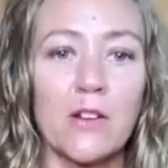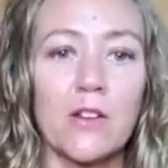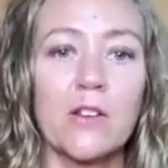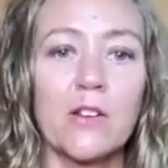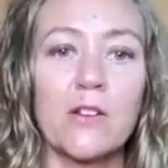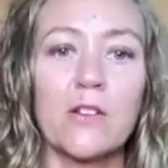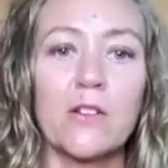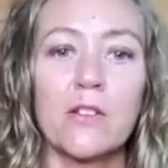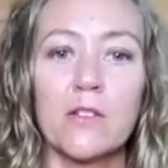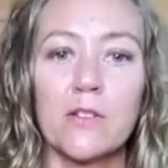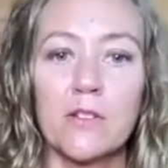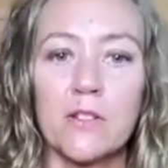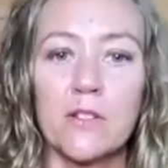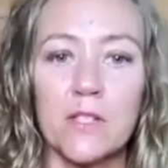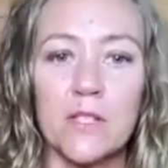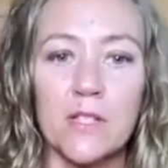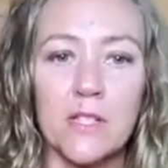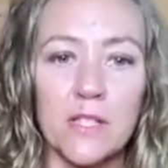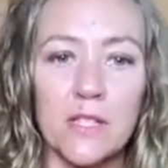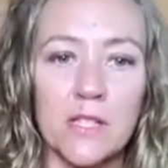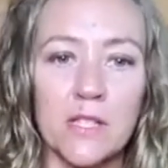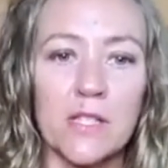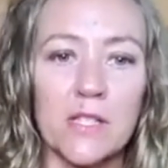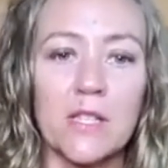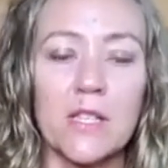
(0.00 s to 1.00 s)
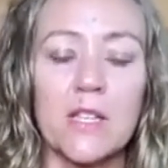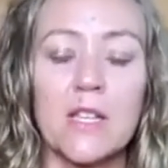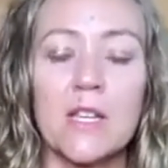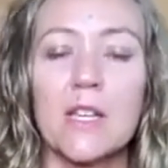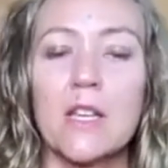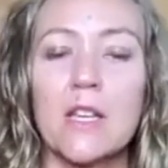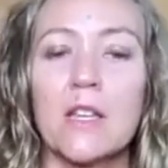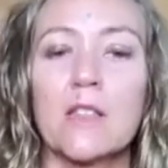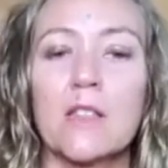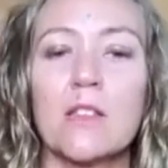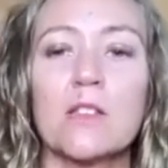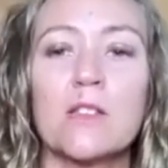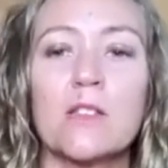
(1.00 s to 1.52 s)
You know, there's
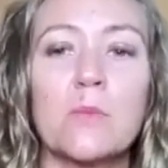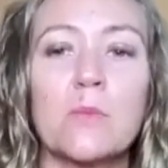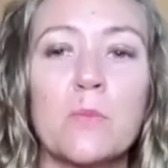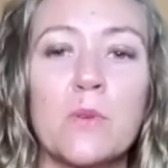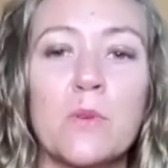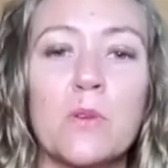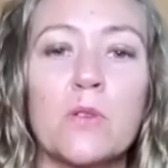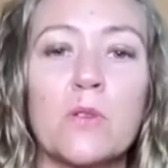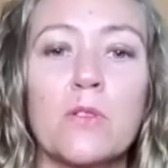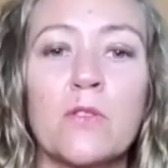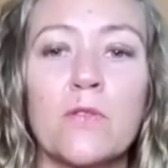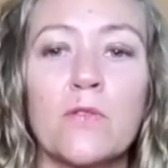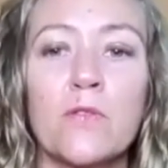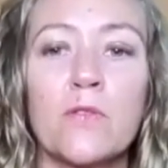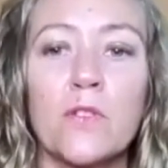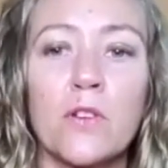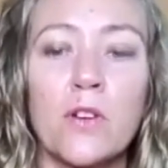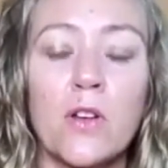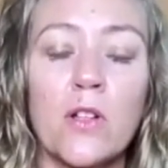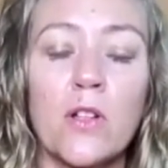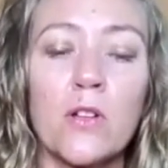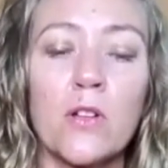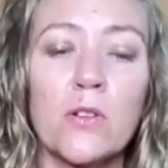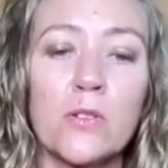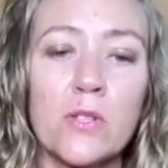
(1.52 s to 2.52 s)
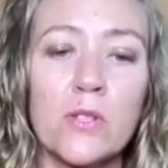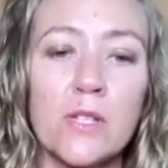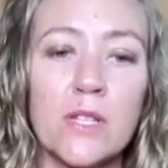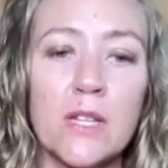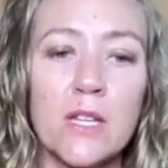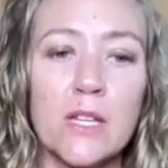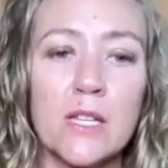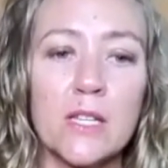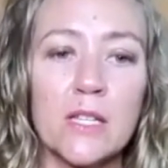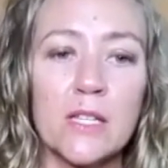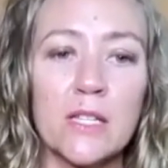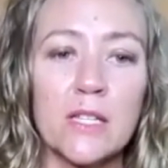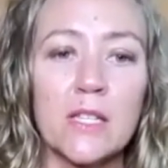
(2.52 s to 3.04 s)
this beautiful
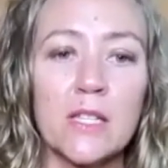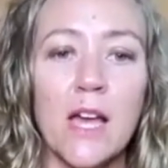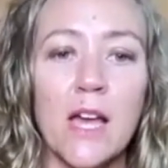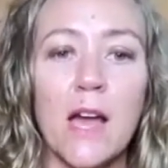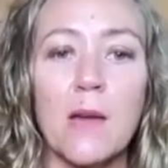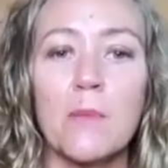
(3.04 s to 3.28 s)
closeness that,